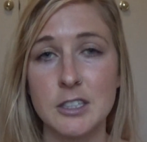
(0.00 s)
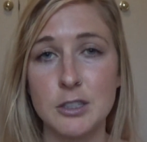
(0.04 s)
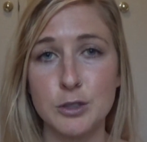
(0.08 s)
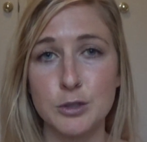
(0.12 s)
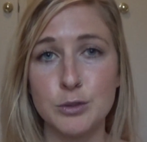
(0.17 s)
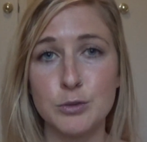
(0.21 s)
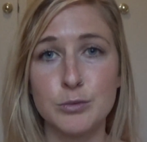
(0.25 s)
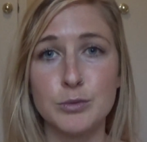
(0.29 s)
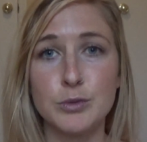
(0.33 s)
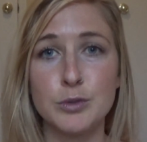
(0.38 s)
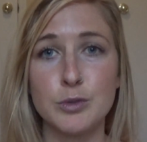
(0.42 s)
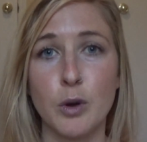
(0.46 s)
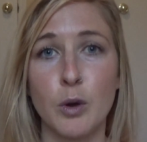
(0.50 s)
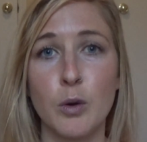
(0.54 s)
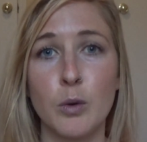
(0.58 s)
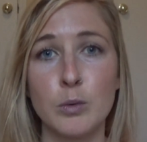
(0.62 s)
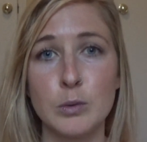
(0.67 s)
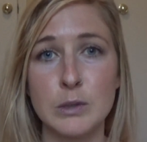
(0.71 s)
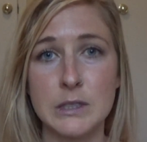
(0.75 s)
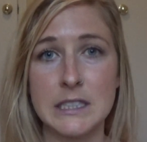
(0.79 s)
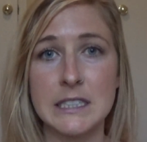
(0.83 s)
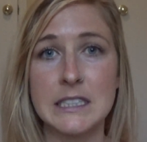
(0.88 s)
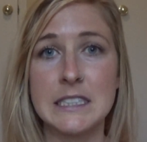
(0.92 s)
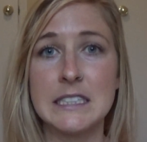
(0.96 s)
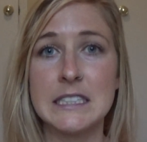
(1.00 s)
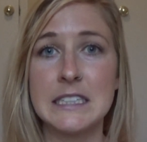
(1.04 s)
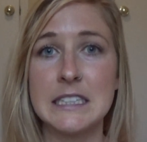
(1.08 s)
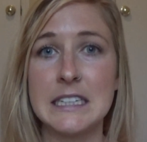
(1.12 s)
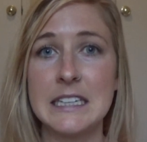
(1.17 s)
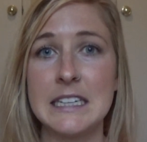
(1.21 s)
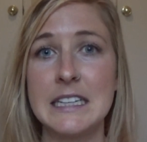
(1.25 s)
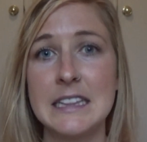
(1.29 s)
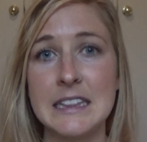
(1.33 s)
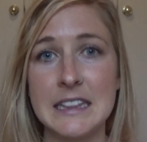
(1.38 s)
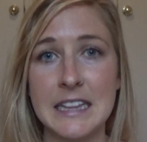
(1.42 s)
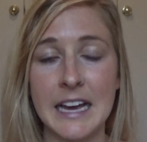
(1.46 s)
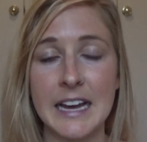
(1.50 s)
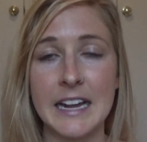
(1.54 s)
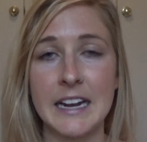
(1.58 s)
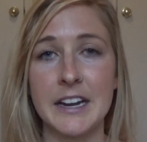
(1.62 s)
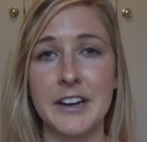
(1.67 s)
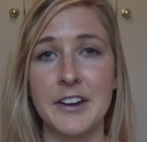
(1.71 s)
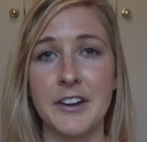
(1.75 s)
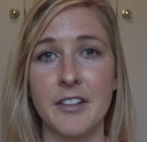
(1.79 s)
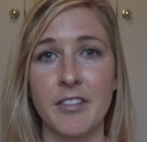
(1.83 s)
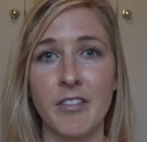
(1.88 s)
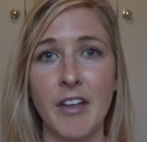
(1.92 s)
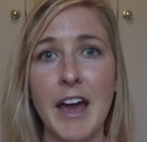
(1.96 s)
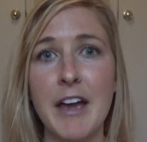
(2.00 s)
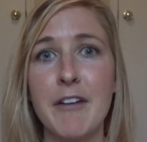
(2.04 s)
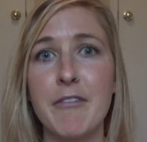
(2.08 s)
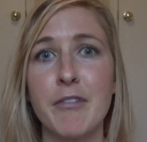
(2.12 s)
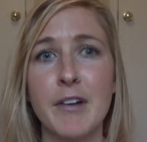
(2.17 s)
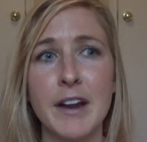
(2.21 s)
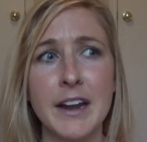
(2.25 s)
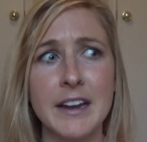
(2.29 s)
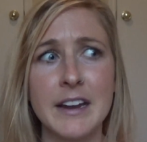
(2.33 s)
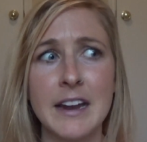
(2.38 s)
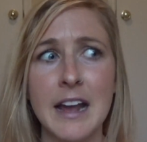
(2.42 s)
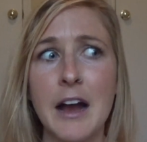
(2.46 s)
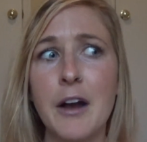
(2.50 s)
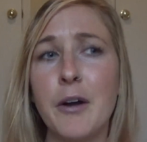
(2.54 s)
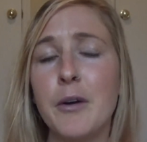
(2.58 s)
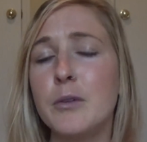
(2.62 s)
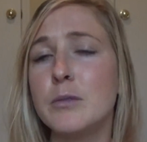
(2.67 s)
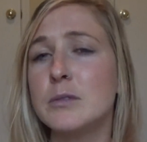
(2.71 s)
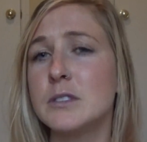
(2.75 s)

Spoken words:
You don't need that in your life right now.